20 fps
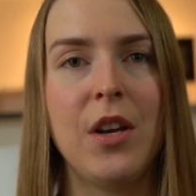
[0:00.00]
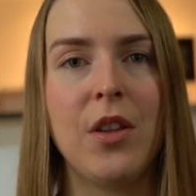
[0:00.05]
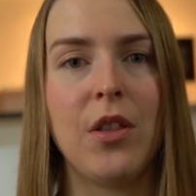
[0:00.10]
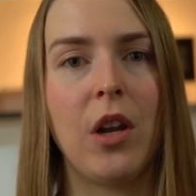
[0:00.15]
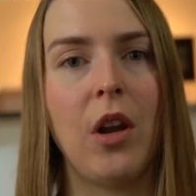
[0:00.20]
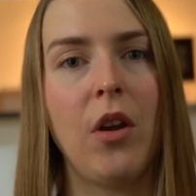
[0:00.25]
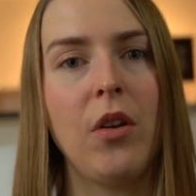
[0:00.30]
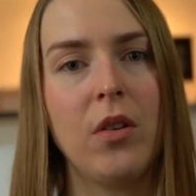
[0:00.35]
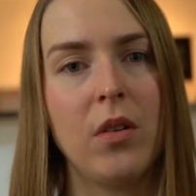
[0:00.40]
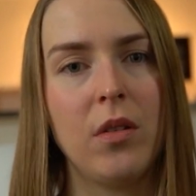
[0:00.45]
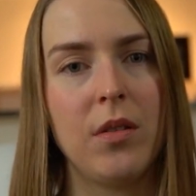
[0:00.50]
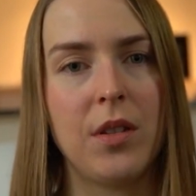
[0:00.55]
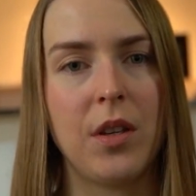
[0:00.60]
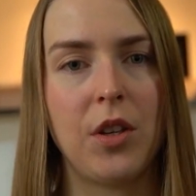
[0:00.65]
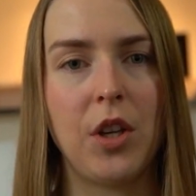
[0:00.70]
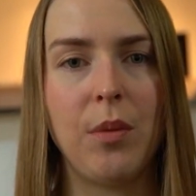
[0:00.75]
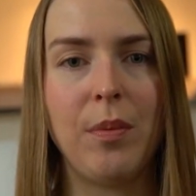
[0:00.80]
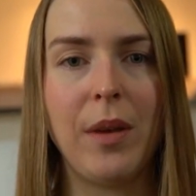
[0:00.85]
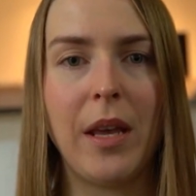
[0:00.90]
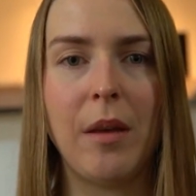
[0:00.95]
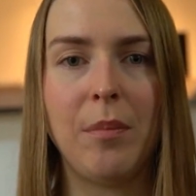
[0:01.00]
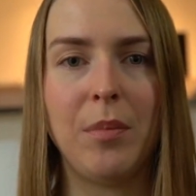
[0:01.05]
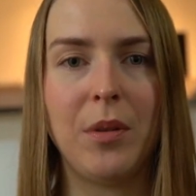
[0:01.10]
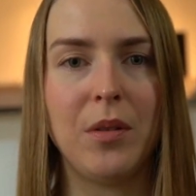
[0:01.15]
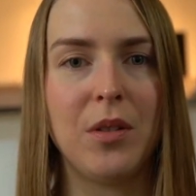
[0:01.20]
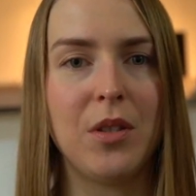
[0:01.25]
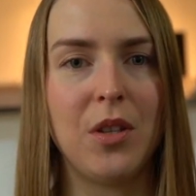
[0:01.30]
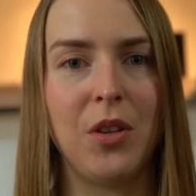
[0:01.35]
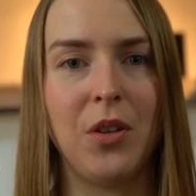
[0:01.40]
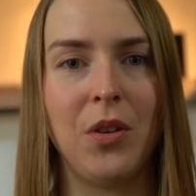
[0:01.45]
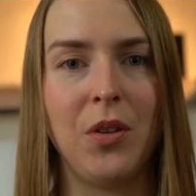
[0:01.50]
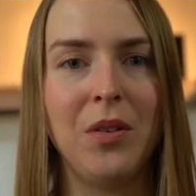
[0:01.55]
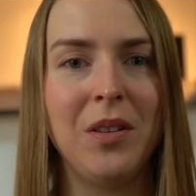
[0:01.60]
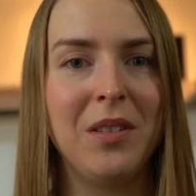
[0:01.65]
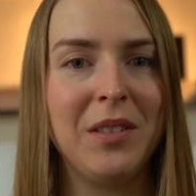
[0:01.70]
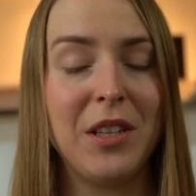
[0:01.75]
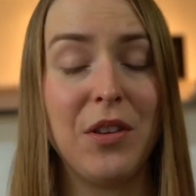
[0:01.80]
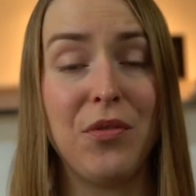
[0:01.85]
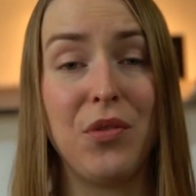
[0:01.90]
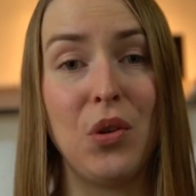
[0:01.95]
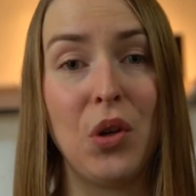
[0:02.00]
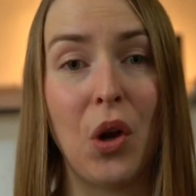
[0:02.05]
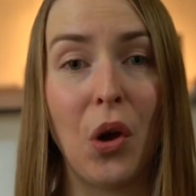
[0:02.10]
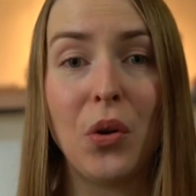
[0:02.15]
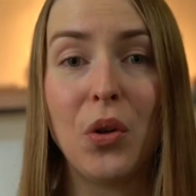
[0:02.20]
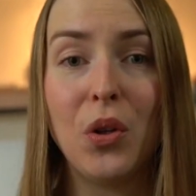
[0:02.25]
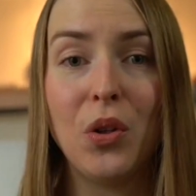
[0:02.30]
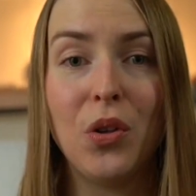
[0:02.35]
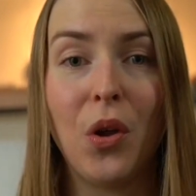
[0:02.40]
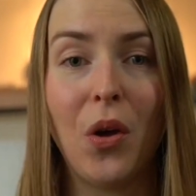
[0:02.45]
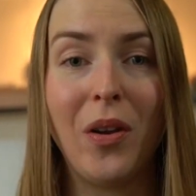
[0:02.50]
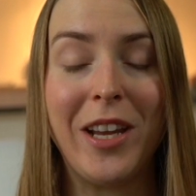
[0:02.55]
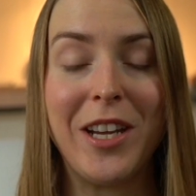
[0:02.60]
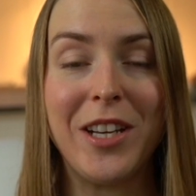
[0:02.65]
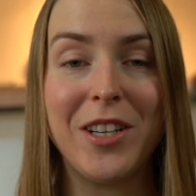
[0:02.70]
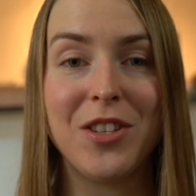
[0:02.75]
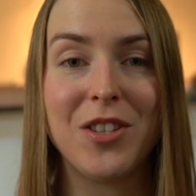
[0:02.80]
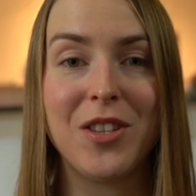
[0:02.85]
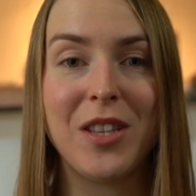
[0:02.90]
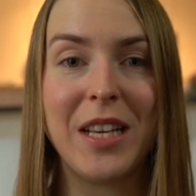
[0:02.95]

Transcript: the locals are going to be able to give you local knowledge,